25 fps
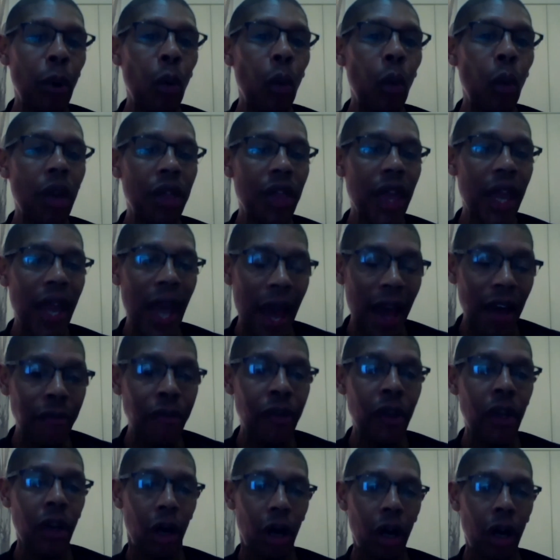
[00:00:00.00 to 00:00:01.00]
but what they
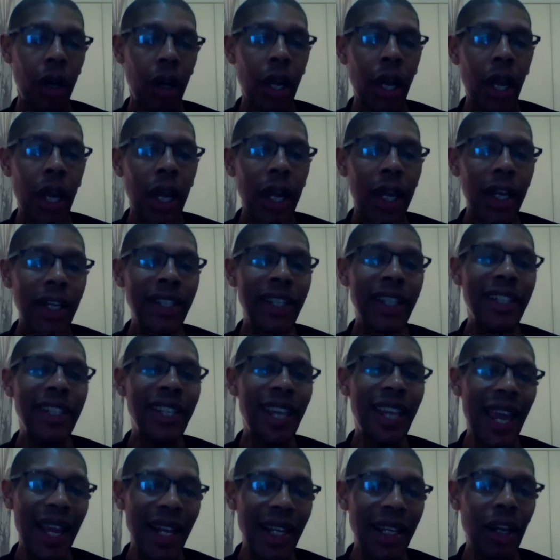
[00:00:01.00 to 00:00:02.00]
have got is
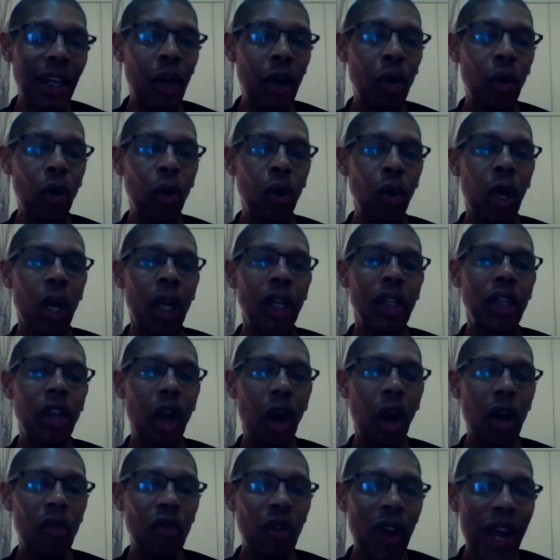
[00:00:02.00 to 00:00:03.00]
a technical
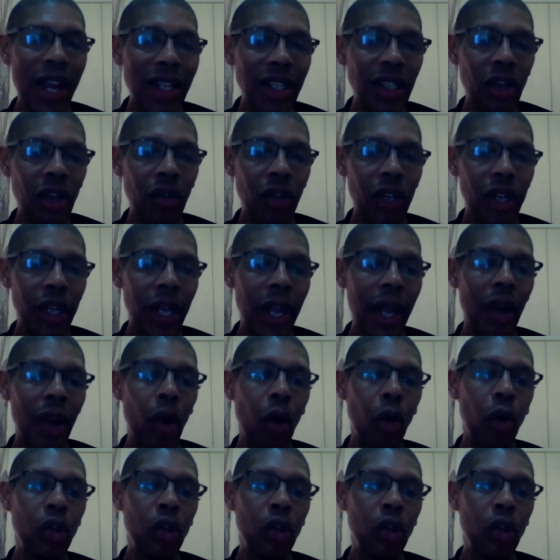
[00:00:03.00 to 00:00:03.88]
director in there,